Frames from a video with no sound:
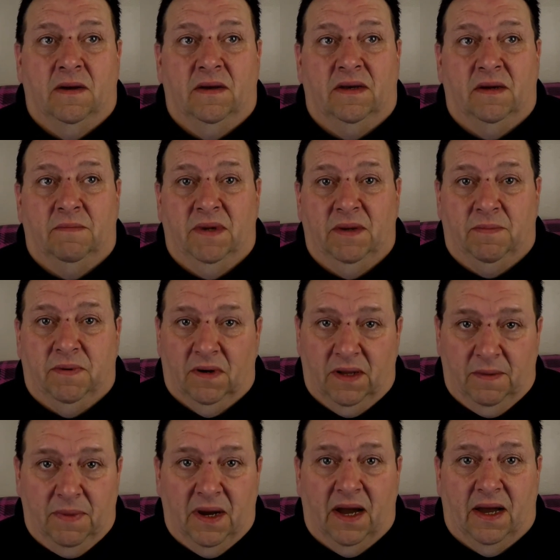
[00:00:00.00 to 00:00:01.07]
can be pretty
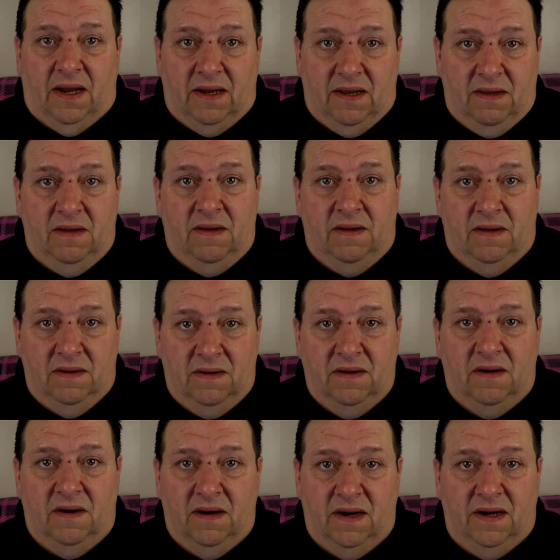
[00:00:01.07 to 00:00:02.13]
bad,
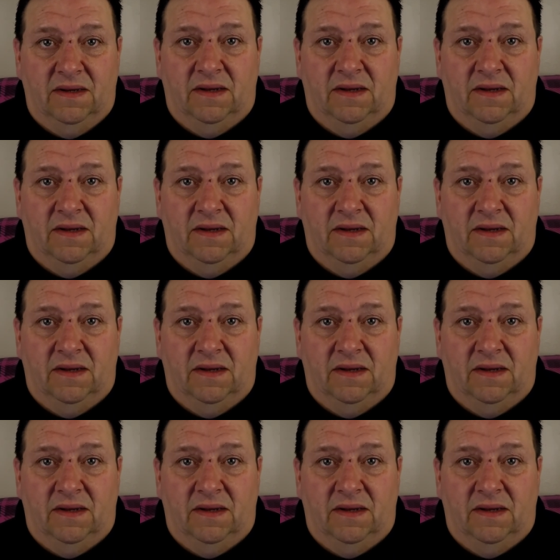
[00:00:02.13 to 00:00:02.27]
all right?